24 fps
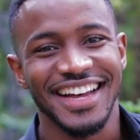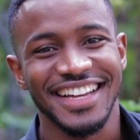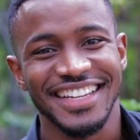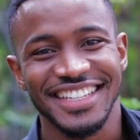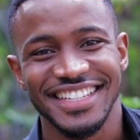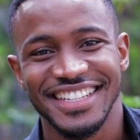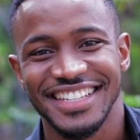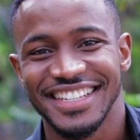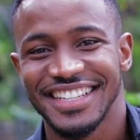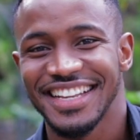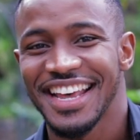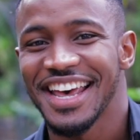
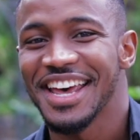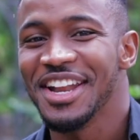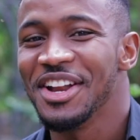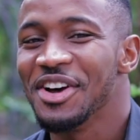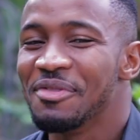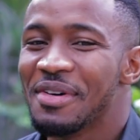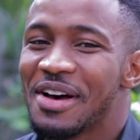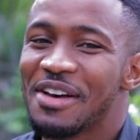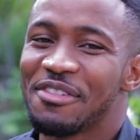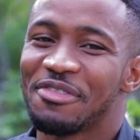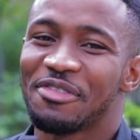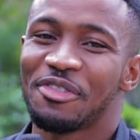Zeno,
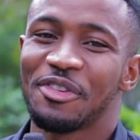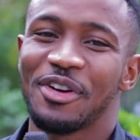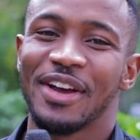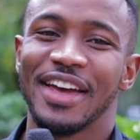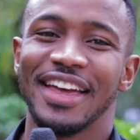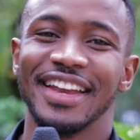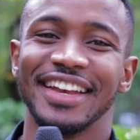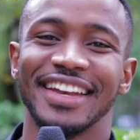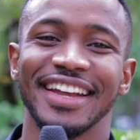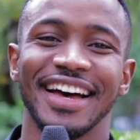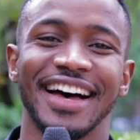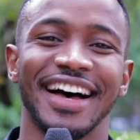my
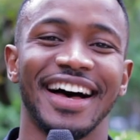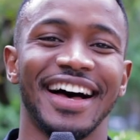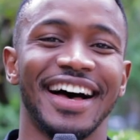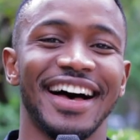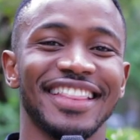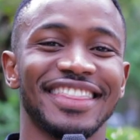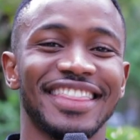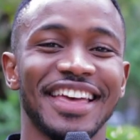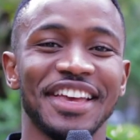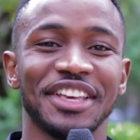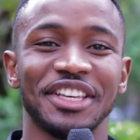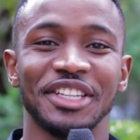friend,
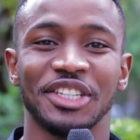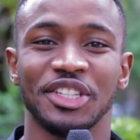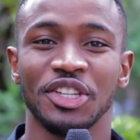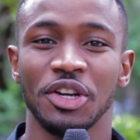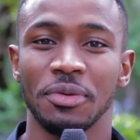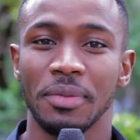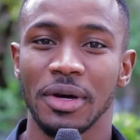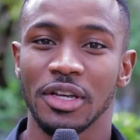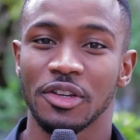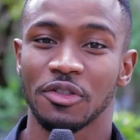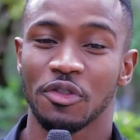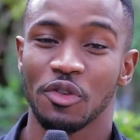thank you so
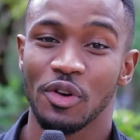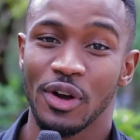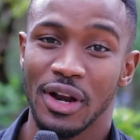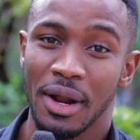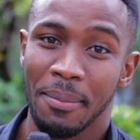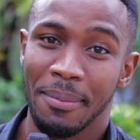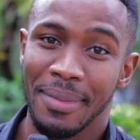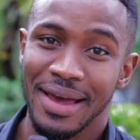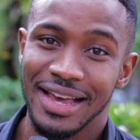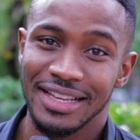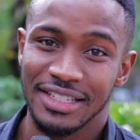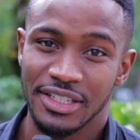much for an
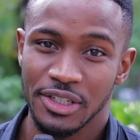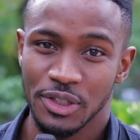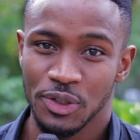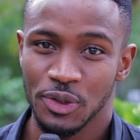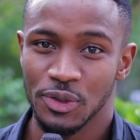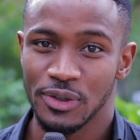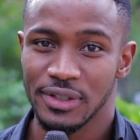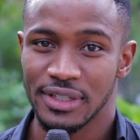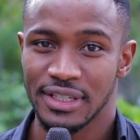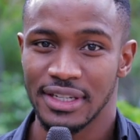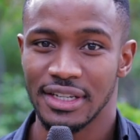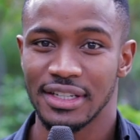amazing
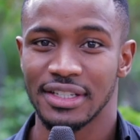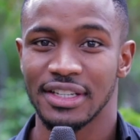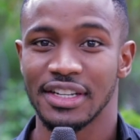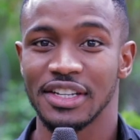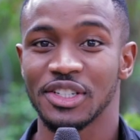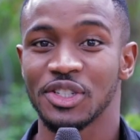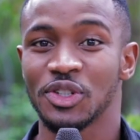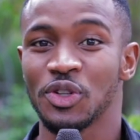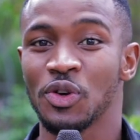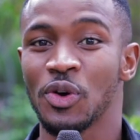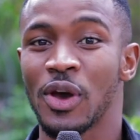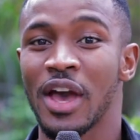2
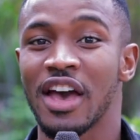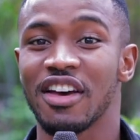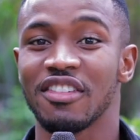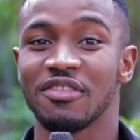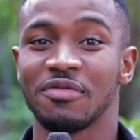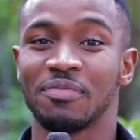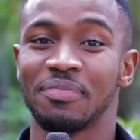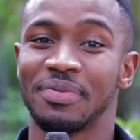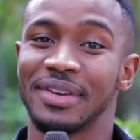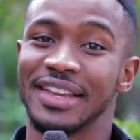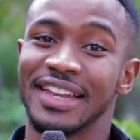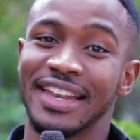seasons. You
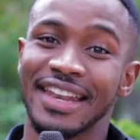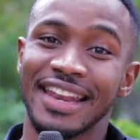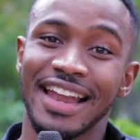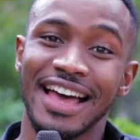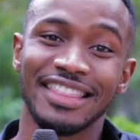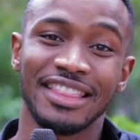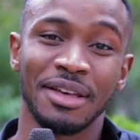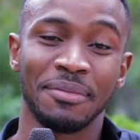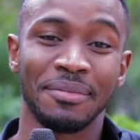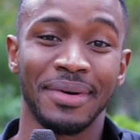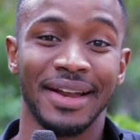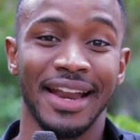have been
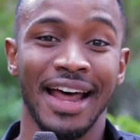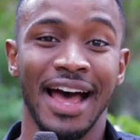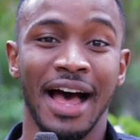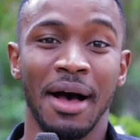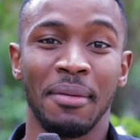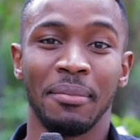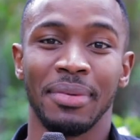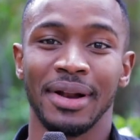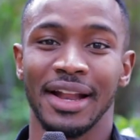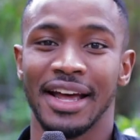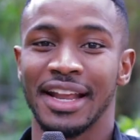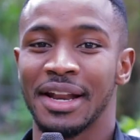nothing but
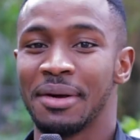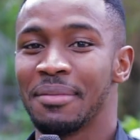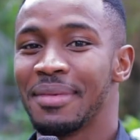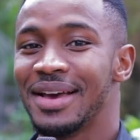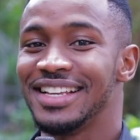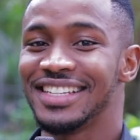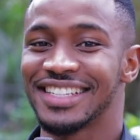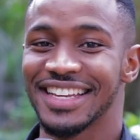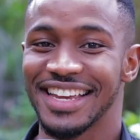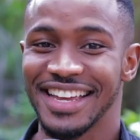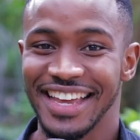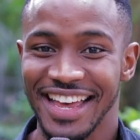humble and
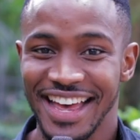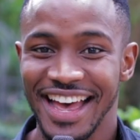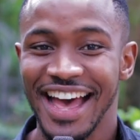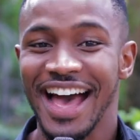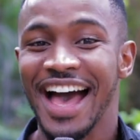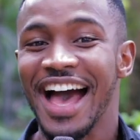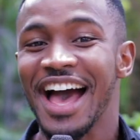amazing.